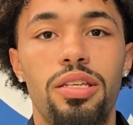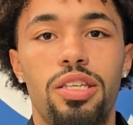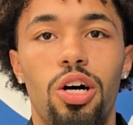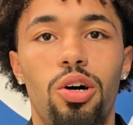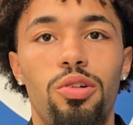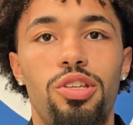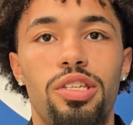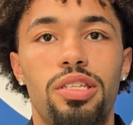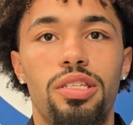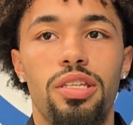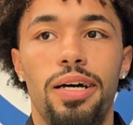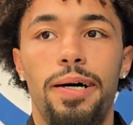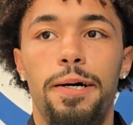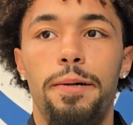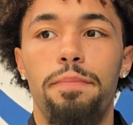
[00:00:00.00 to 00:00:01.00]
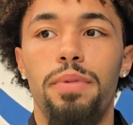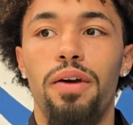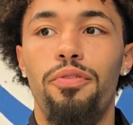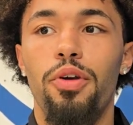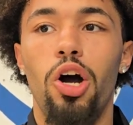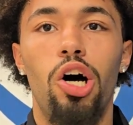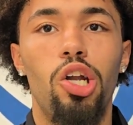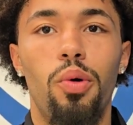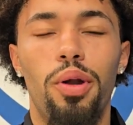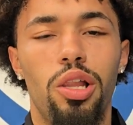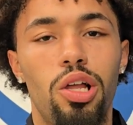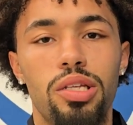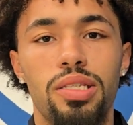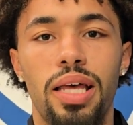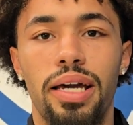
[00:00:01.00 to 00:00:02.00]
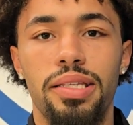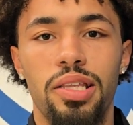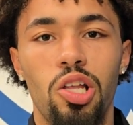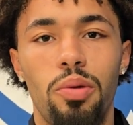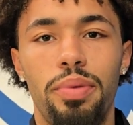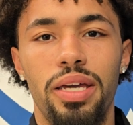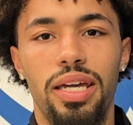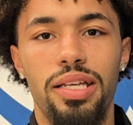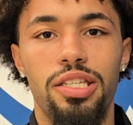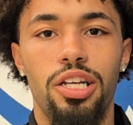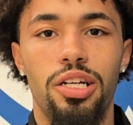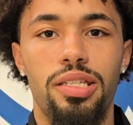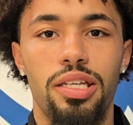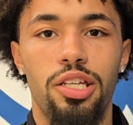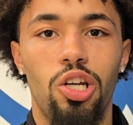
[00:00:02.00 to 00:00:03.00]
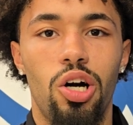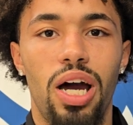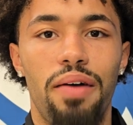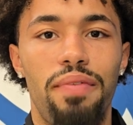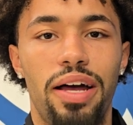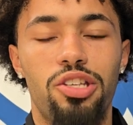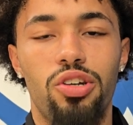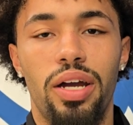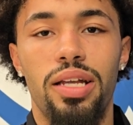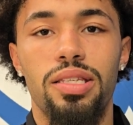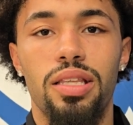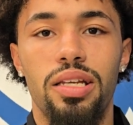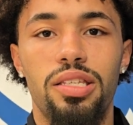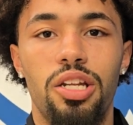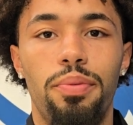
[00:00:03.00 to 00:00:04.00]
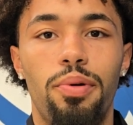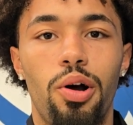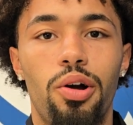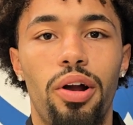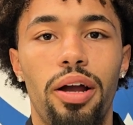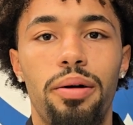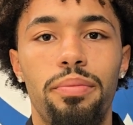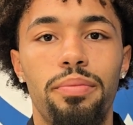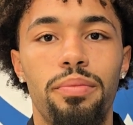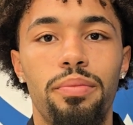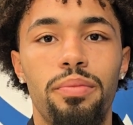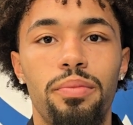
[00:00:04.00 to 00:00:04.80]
So just, um, if we all know what it looks like, it's a little bit easier to, you know, have that translate to the program.